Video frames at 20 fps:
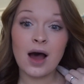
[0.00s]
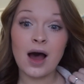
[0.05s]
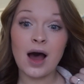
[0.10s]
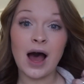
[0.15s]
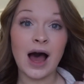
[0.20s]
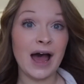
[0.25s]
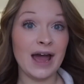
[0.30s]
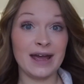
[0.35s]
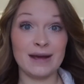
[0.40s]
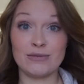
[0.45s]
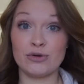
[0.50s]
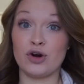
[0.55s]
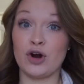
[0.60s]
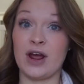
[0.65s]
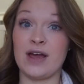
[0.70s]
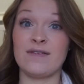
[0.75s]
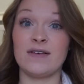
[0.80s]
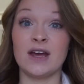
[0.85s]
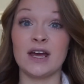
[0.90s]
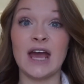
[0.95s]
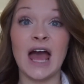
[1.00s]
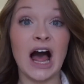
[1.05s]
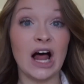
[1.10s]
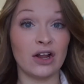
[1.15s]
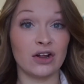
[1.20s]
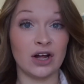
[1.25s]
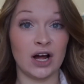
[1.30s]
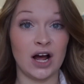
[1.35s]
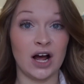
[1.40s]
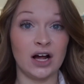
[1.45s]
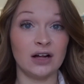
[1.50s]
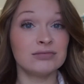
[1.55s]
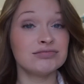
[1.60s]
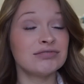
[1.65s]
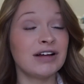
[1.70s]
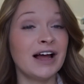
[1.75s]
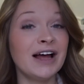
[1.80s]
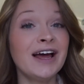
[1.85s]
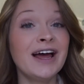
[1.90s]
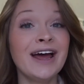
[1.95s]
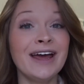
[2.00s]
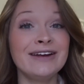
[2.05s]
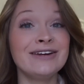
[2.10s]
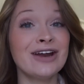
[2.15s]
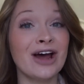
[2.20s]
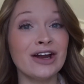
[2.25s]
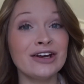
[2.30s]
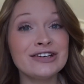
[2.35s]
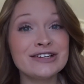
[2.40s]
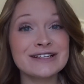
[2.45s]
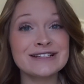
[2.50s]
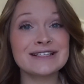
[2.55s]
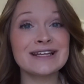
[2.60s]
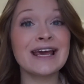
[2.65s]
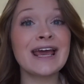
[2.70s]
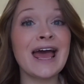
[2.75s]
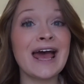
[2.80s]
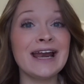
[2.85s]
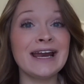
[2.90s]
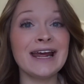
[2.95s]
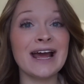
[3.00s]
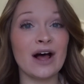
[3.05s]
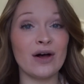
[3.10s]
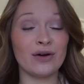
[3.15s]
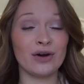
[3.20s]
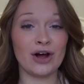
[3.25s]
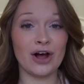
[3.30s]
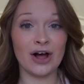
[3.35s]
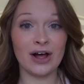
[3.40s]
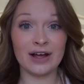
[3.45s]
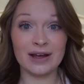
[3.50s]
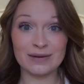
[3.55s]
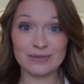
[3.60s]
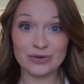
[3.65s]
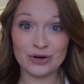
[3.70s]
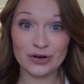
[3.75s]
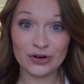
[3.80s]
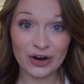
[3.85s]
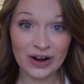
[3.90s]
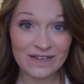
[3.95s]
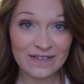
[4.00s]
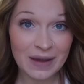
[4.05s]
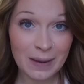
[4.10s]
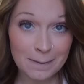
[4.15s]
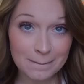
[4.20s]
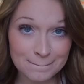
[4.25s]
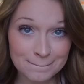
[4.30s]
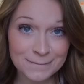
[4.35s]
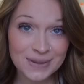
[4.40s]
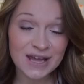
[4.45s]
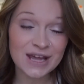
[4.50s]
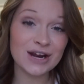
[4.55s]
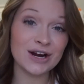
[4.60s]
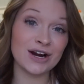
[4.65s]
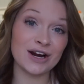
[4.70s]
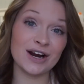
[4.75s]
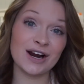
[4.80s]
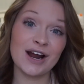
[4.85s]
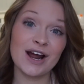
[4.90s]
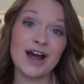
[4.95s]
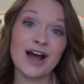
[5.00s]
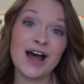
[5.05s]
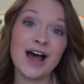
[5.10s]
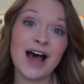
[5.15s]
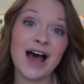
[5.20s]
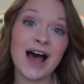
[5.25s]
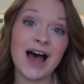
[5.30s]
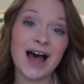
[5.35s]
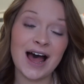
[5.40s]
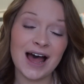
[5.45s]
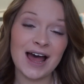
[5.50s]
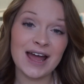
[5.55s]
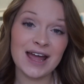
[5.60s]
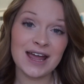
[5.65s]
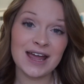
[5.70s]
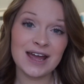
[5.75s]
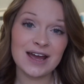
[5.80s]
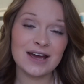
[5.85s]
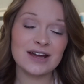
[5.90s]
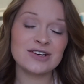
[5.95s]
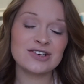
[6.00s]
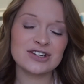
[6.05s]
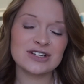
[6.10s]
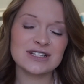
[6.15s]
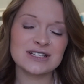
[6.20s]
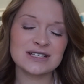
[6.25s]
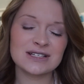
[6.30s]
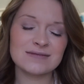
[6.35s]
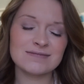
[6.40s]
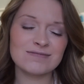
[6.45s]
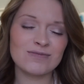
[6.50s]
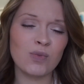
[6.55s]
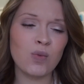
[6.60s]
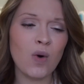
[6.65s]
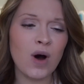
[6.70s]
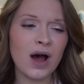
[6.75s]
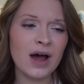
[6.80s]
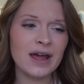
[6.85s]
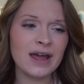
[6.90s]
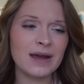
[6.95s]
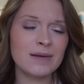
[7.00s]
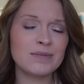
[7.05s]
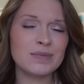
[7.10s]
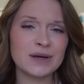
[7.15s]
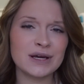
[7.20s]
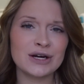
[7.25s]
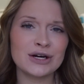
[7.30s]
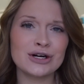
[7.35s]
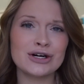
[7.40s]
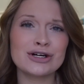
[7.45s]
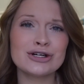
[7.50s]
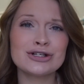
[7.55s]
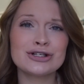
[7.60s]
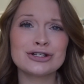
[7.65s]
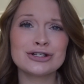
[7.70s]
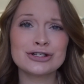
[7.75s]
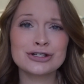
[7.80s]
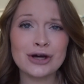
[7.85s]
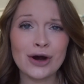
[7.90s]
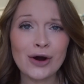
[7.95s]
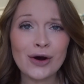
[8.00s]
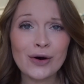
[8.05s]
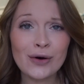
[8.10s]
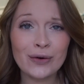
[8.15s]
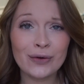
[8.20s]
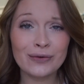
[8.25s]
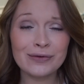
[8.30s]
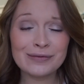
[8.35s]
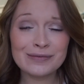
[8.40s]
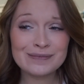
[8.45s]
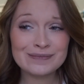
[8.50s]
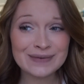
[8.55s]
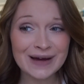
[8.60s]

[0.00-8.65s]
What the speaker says: I am craving alcohol. Not just like any alcohol, I'm craving beer. I just want a beer so